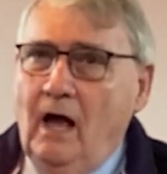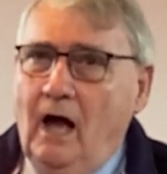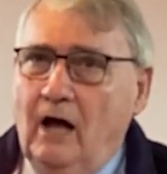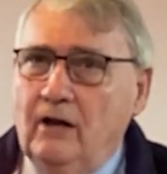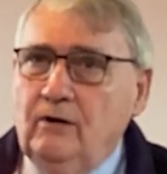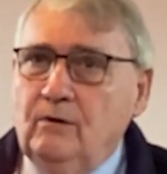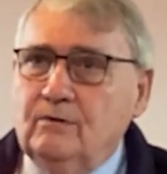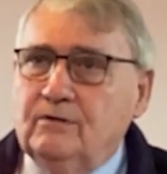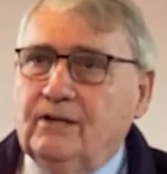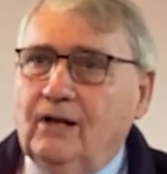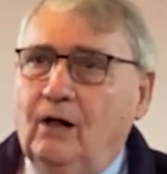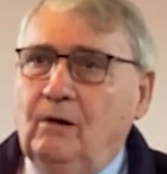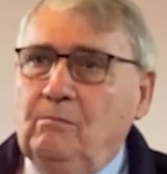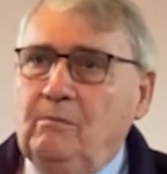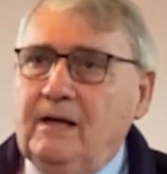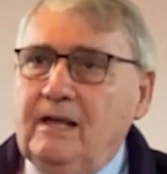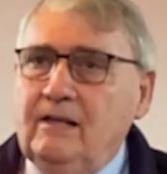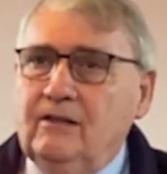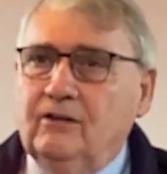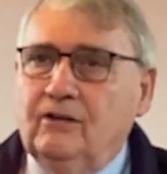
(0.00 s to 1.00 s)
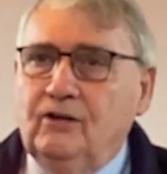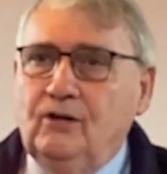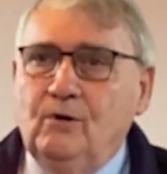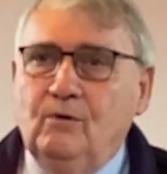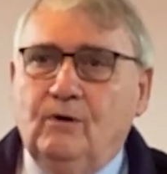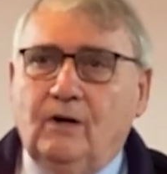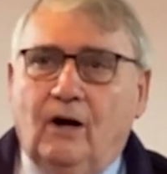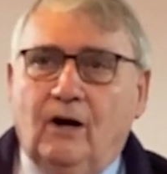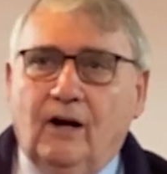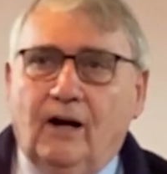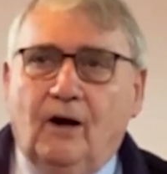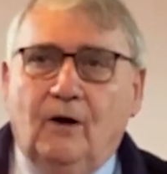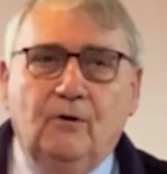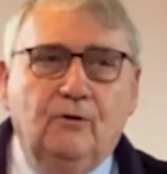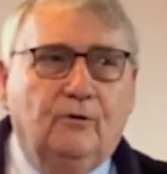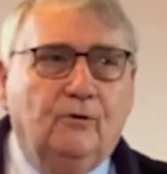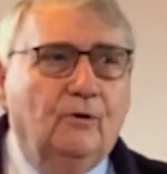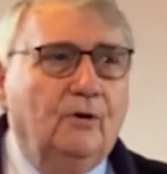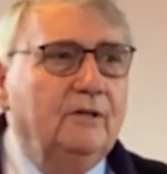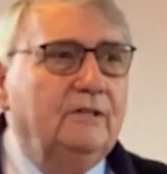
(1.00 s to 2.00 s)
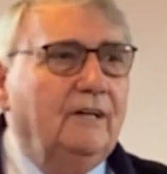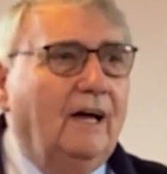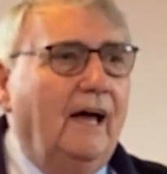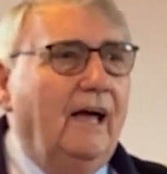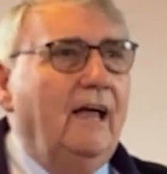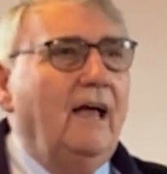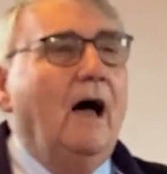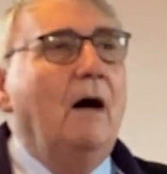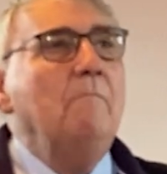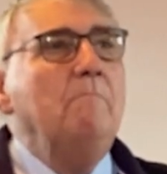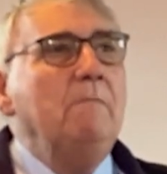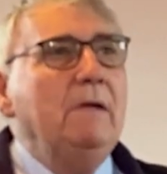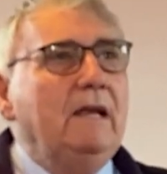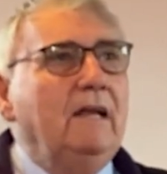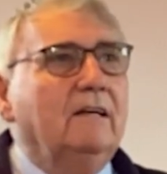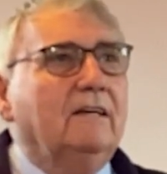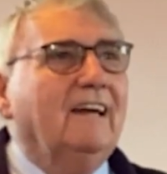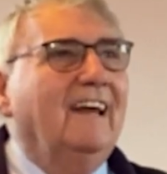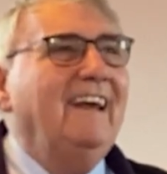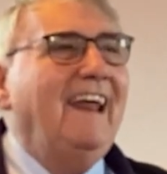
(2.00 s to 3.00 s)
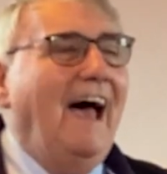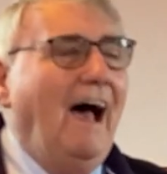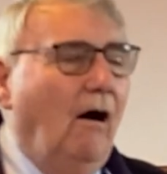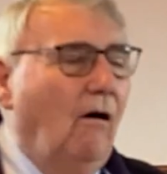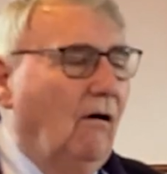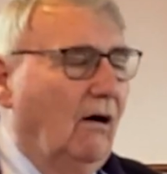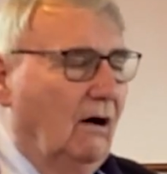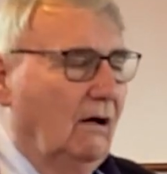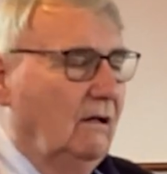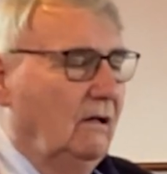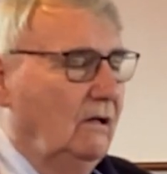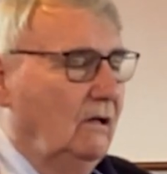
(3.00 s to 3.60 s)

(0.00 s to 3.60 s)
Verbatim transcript: And you tell me that you can go through a day, a minute, an hour